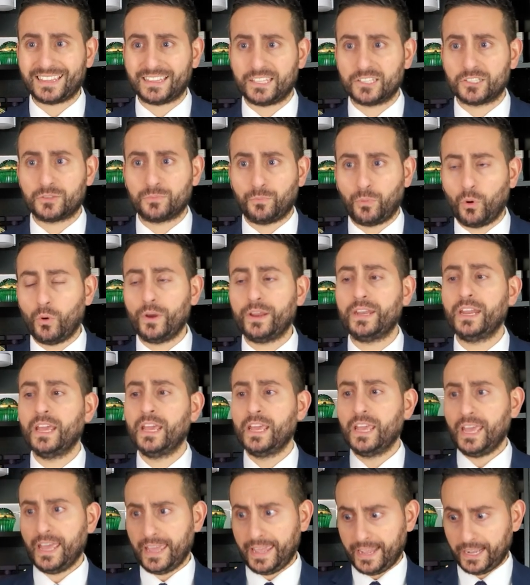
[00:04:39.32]
at this point,
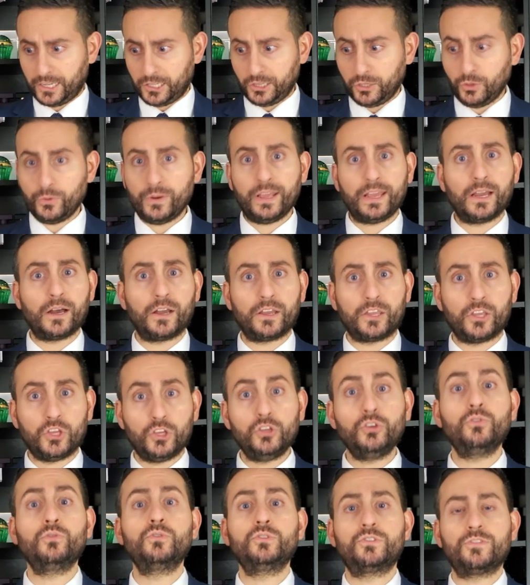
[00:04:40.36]
including a
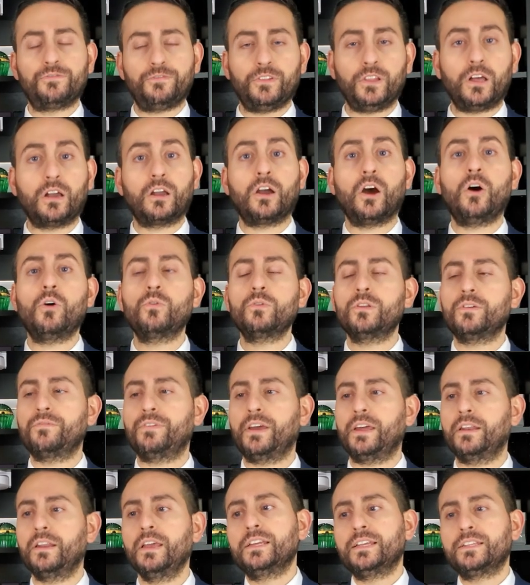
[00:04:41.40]
huge flacon of
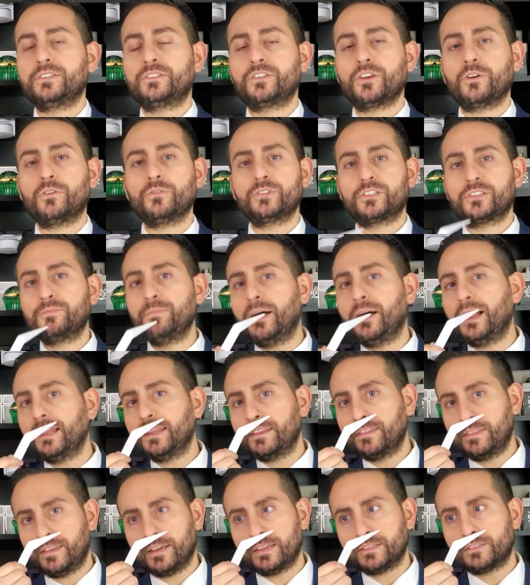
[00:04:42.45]
it. And so
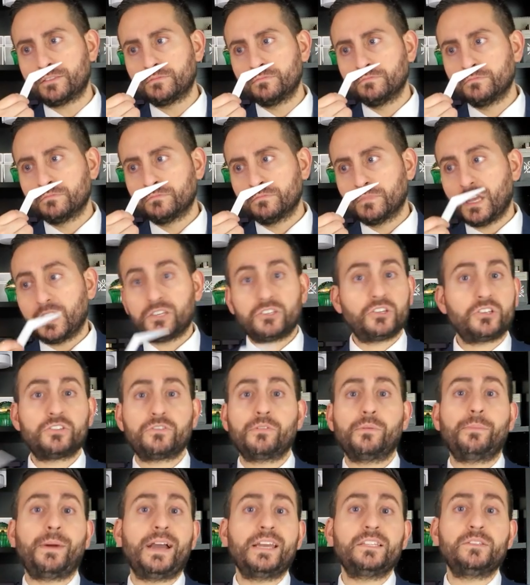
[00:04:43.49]
smelling this, just
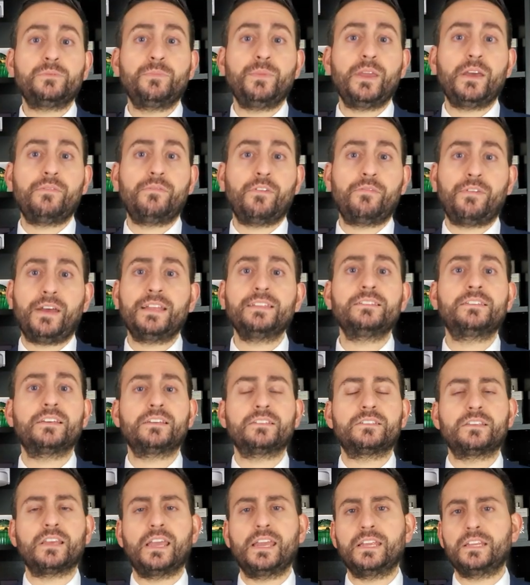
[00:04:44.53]
reminds me of
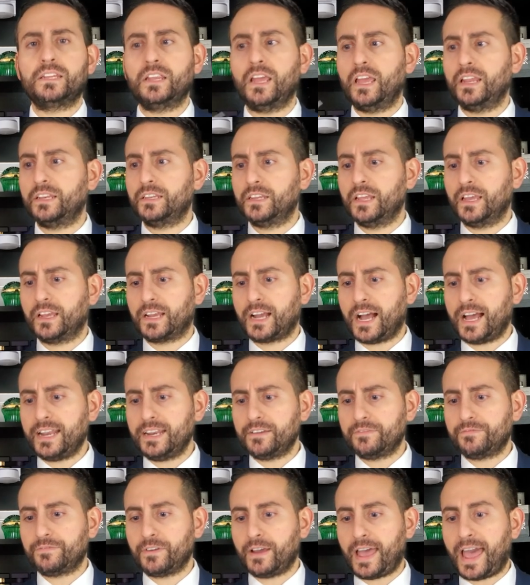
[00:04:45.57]
Aventus. It, it kind
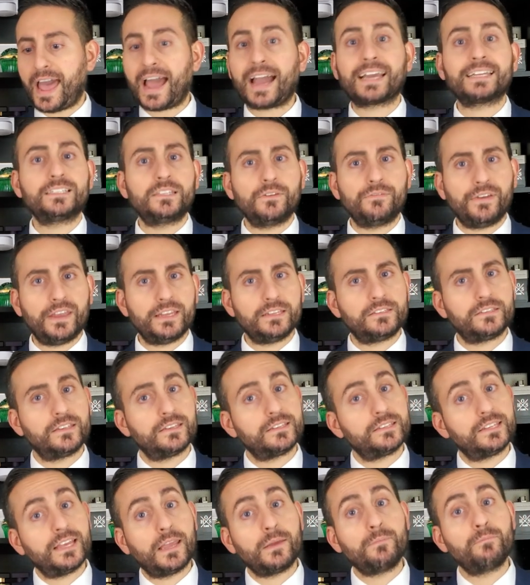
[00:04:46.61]
of activates the
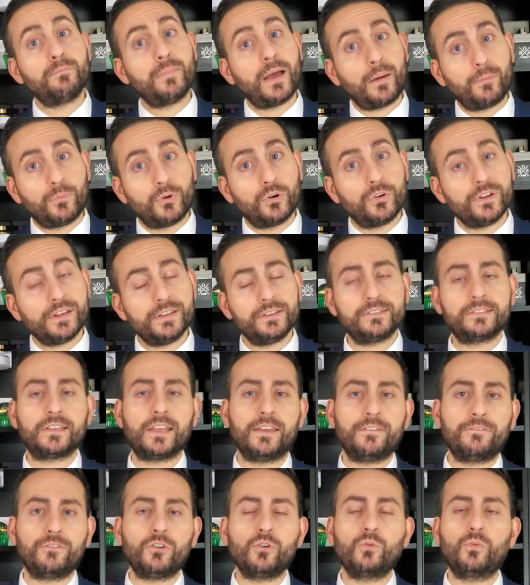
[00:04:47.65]
same memories,
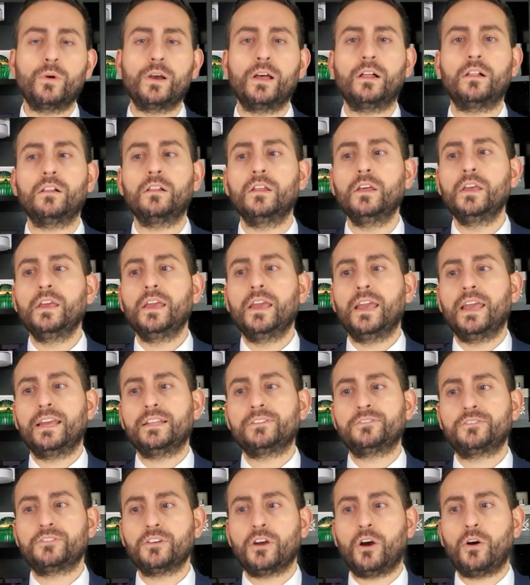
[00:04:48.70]
if you will.
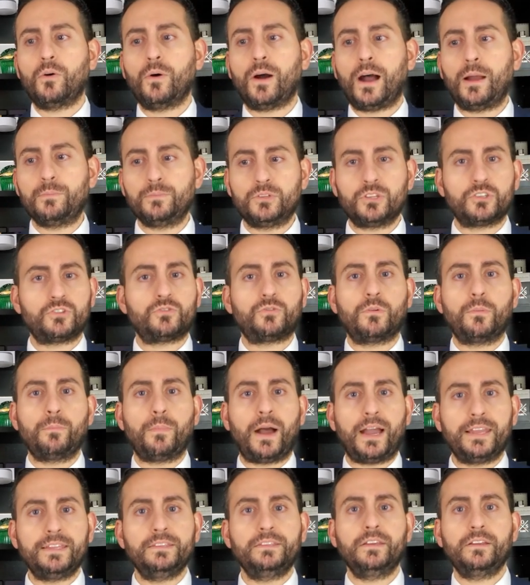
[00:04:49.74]
And so I'm just
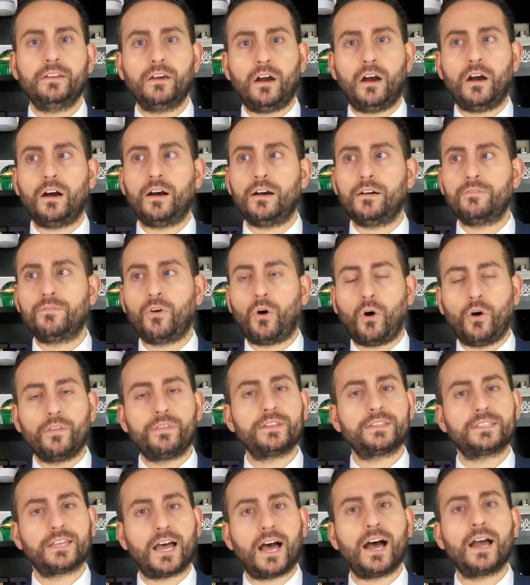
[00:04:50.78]
reminded of all
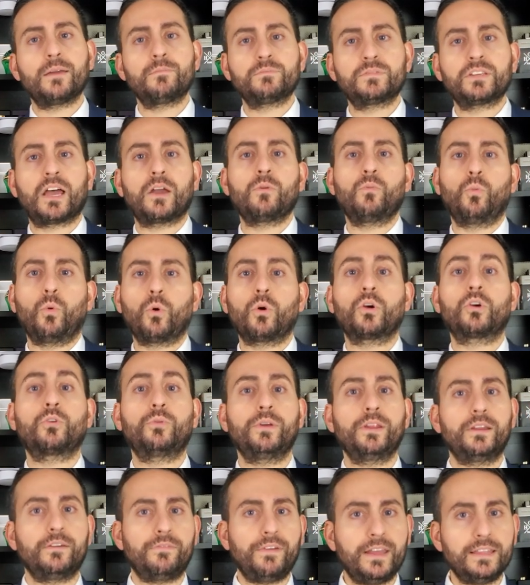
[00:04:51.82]
the times I wore
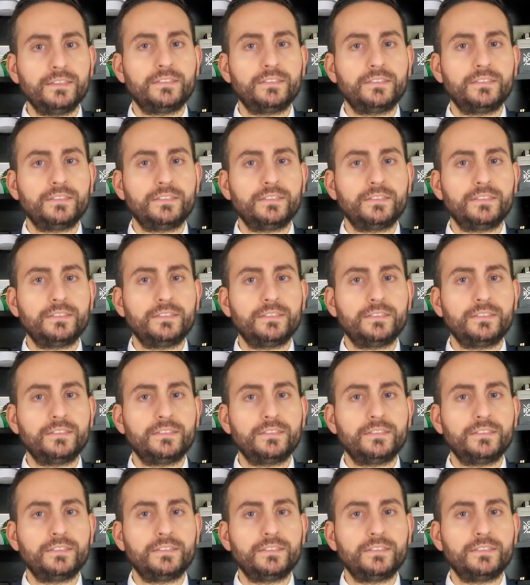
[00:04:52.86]
Creed